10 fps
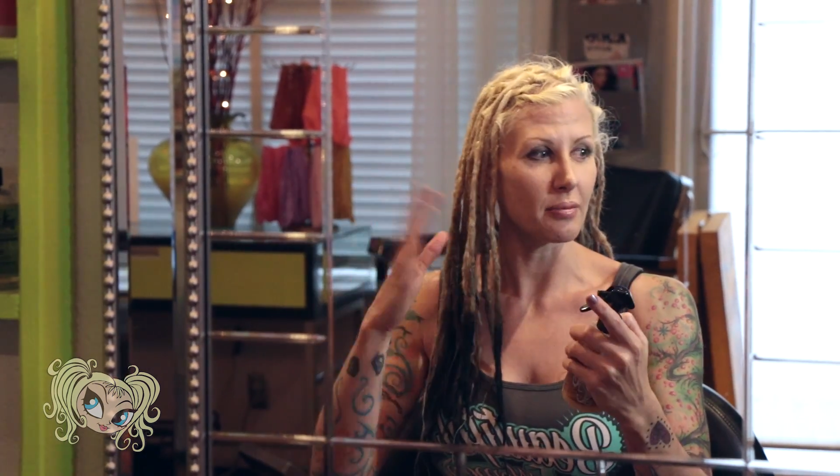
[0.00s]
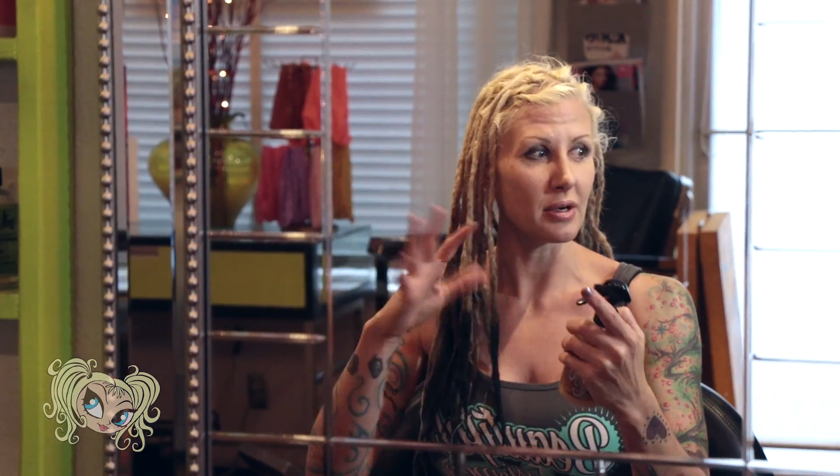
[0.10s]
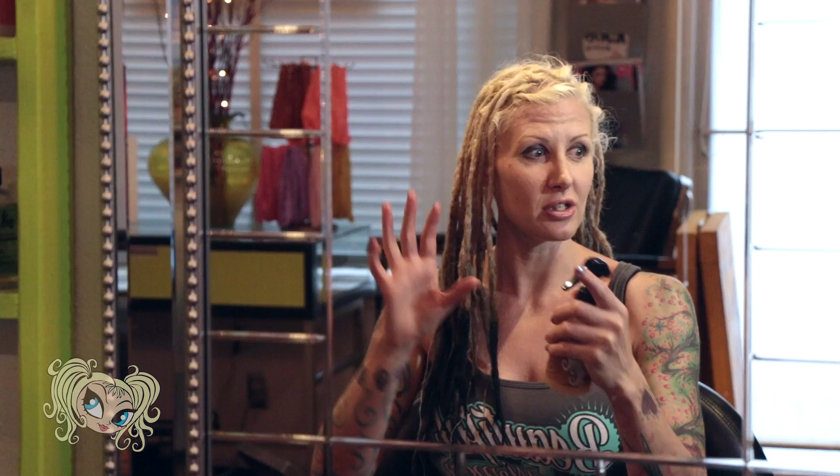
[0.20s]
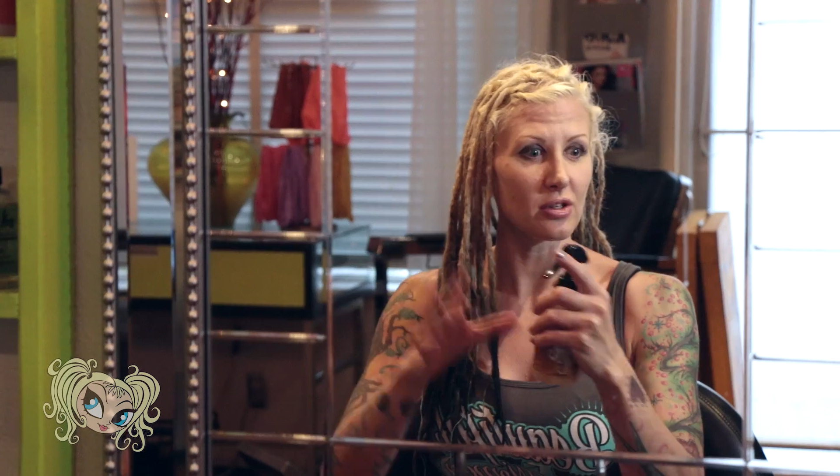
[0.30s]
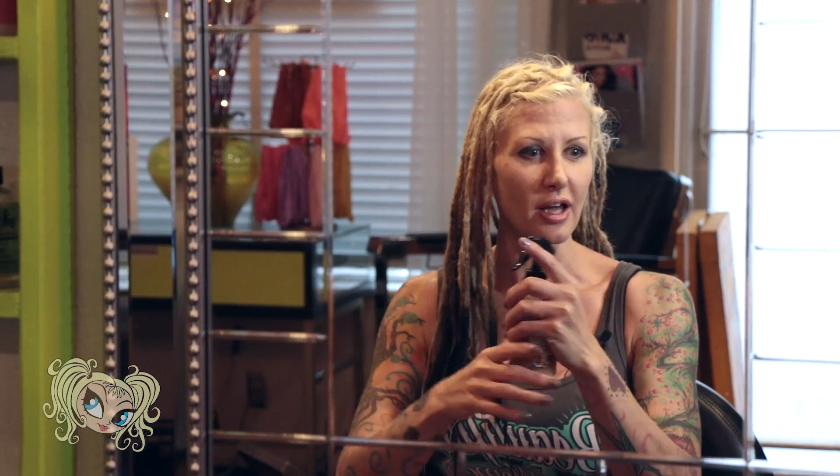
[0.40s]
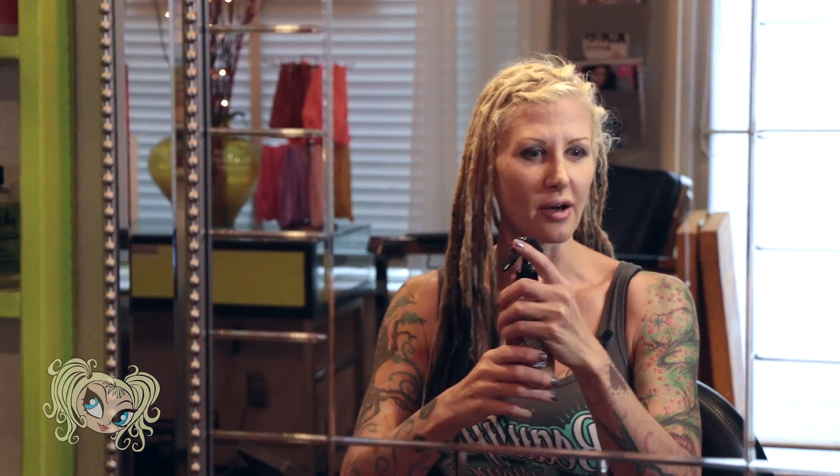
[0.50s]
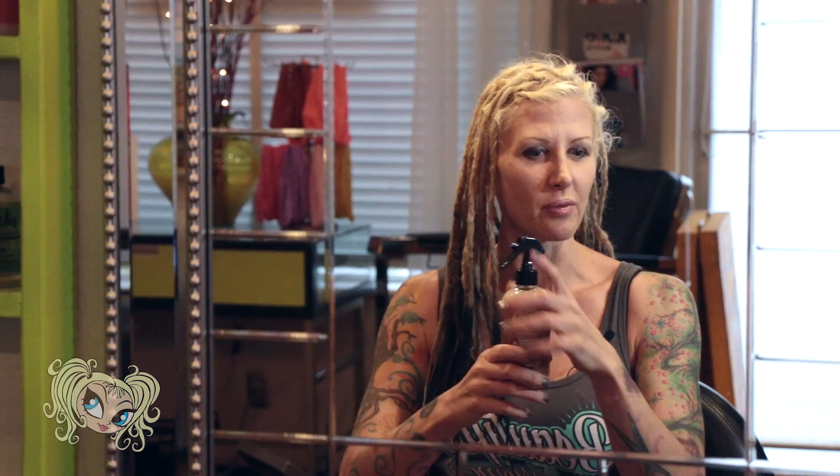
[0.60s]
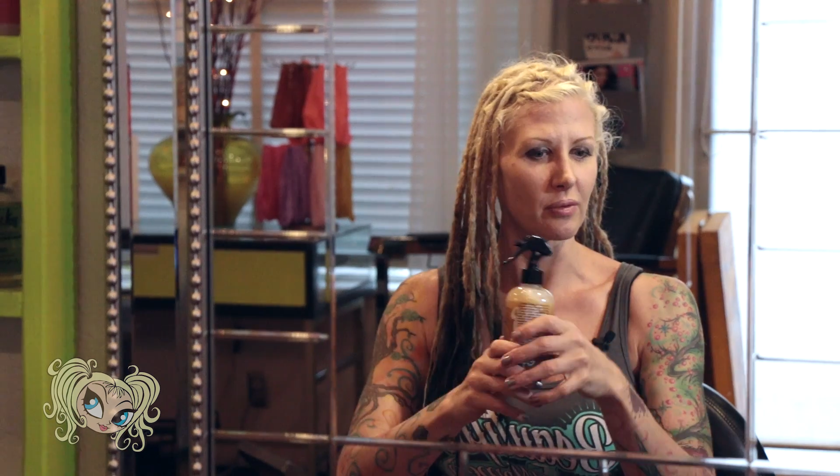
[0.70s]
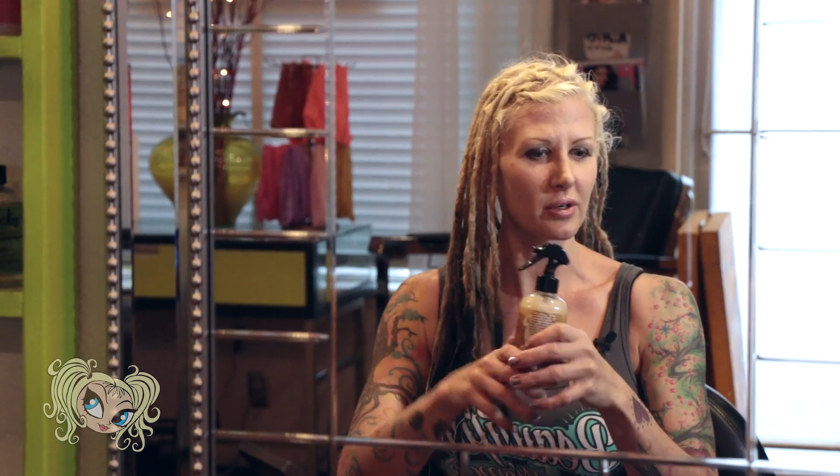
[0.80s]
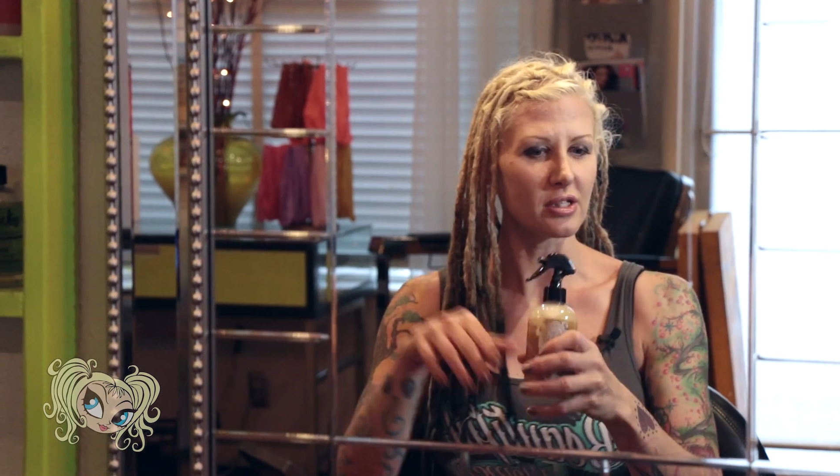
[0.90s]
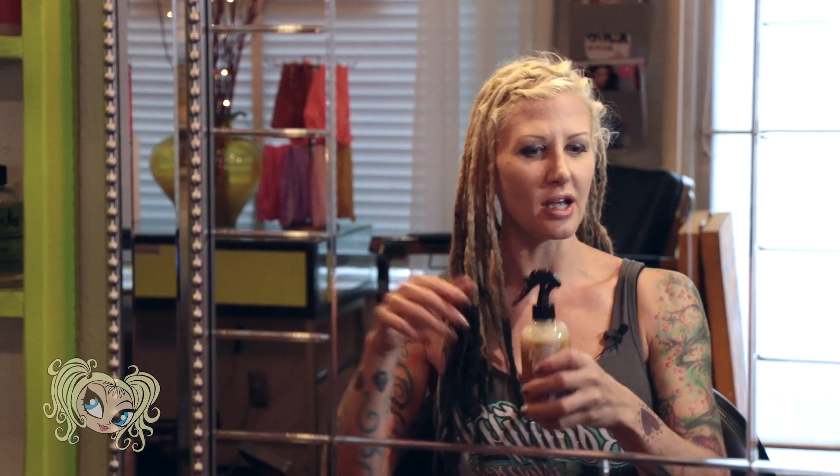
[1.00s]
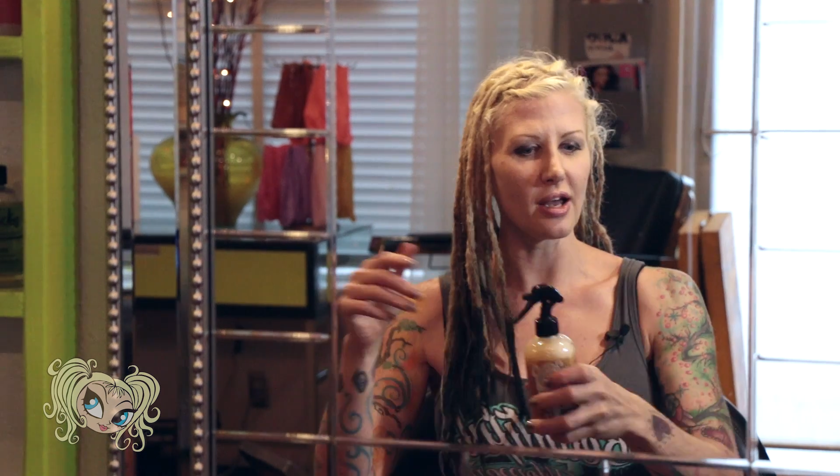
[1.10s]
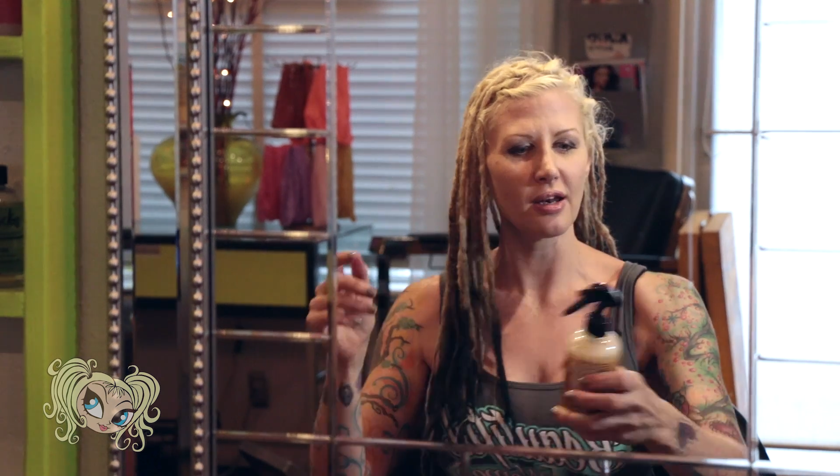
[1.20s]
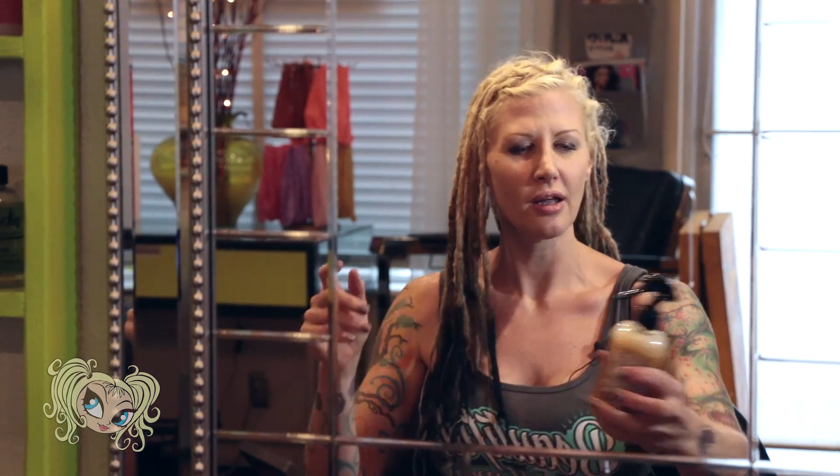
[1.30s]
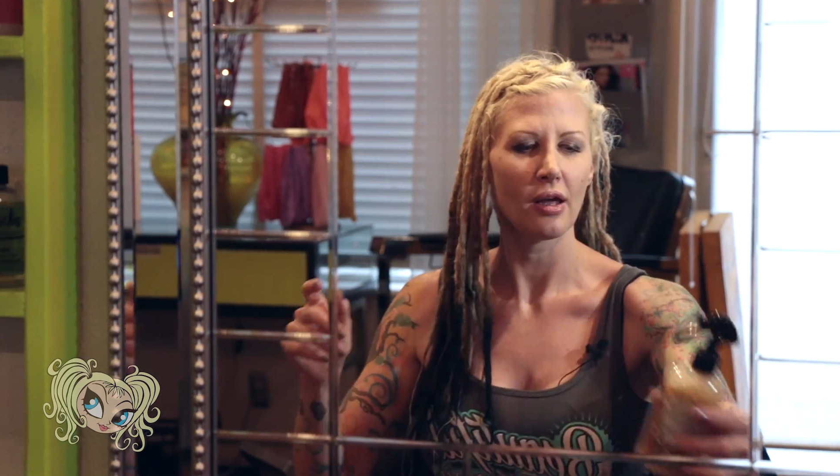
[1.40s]
I'm going to do that when we're
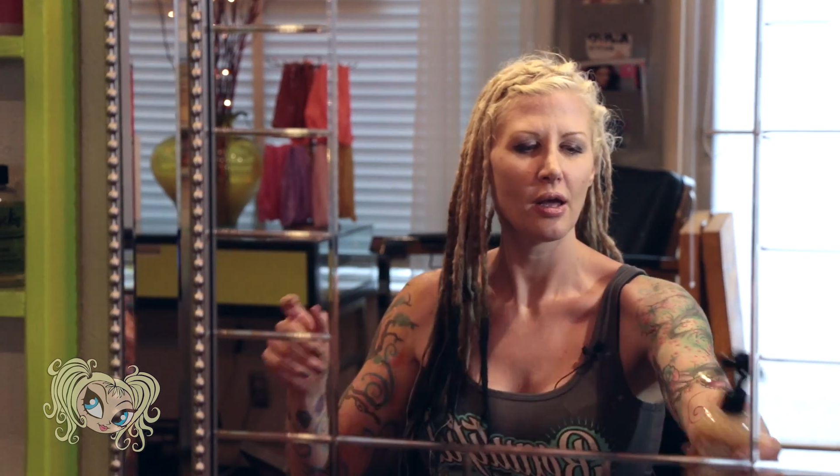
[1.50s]
done,